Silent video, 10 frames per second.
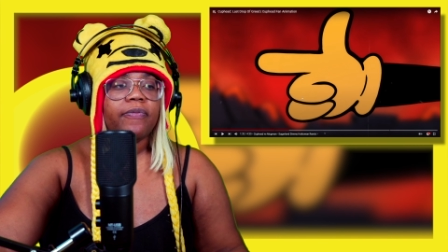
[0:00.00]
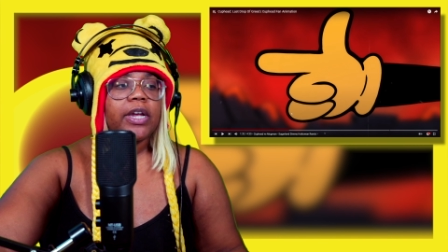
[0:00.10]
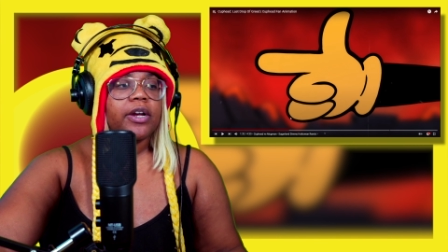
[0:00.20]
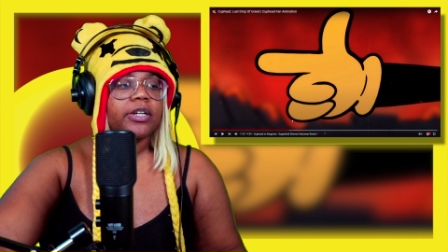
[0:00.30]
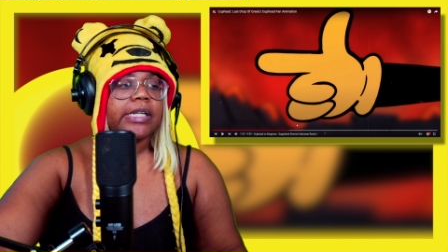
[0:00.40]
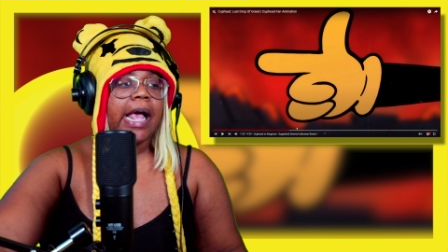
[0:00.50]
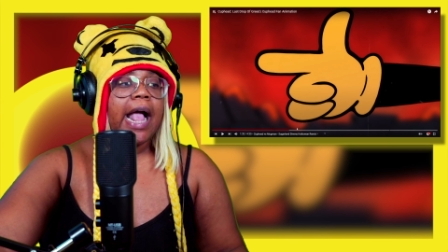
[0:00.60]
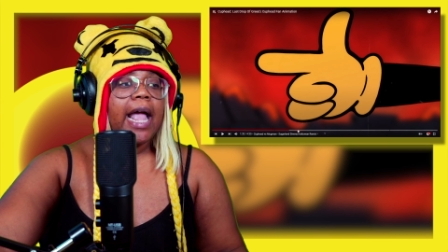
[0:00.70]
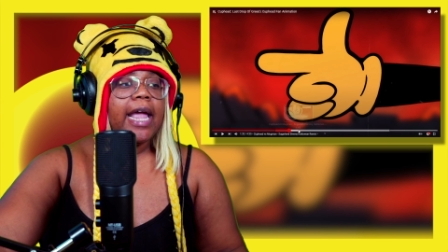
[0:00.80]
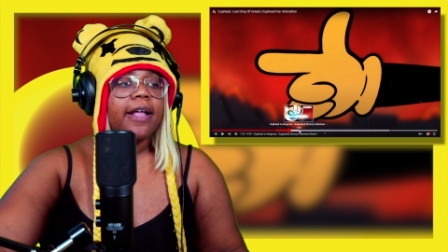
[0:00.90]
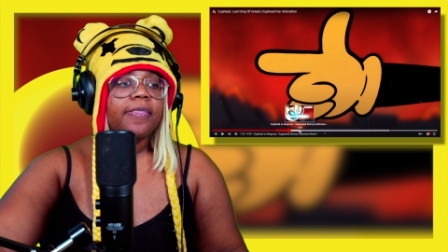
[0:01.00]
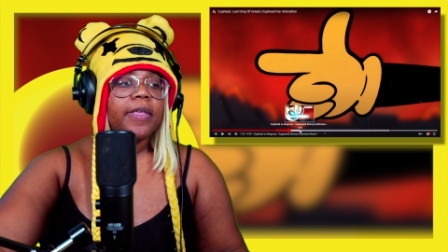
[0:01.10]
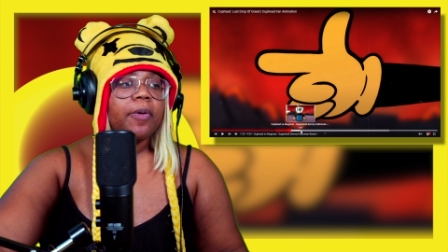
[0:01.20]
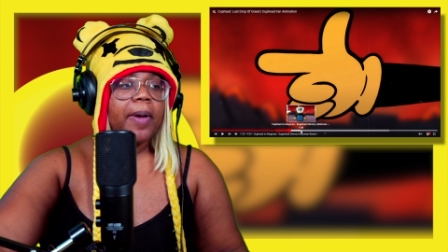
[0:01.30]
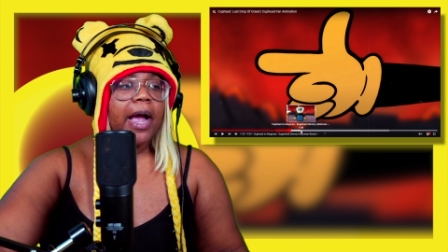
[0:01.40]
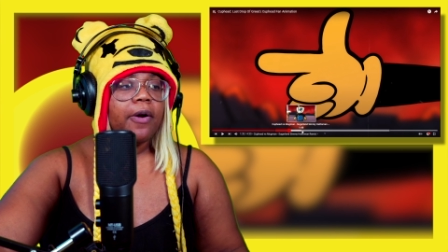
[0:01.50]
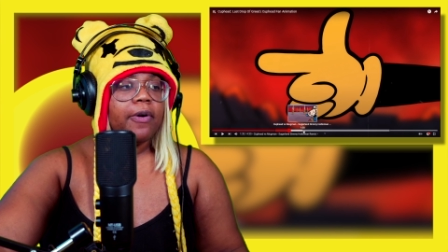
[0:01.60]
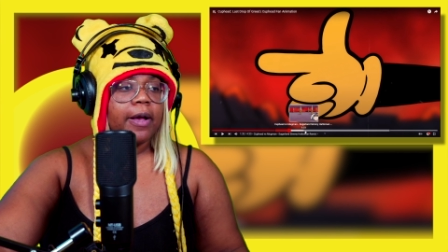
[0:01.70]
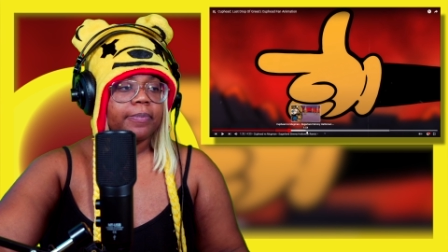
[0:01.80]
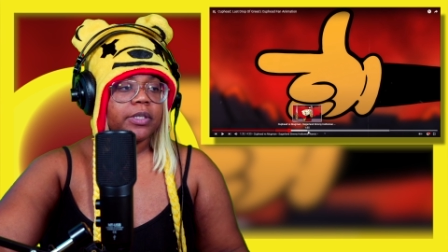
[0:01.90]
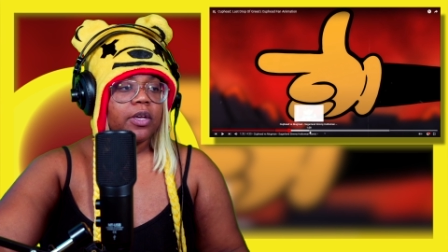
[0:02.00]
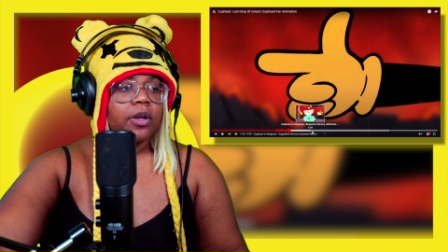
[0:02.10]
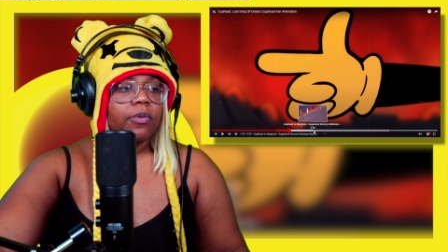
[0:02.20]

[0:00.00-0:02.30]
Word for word: fingers and their power ups.